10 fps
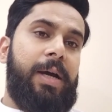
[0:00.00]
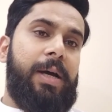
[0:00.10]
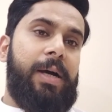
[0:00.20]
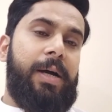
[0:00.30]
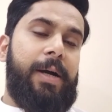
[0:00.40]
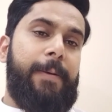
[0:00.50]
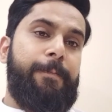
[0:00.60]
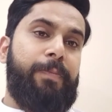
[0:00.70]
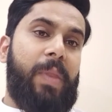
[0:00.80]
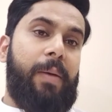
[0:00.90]

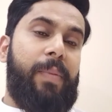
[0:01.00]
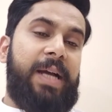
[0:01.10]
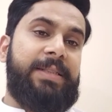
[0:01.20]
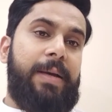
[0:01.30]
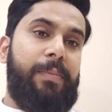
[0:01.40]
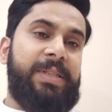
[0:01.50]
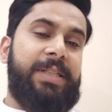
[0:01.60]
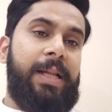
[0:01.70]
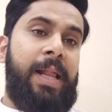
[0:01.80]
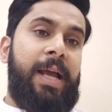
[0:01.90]
bicep
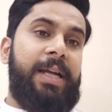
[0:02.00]
muscle,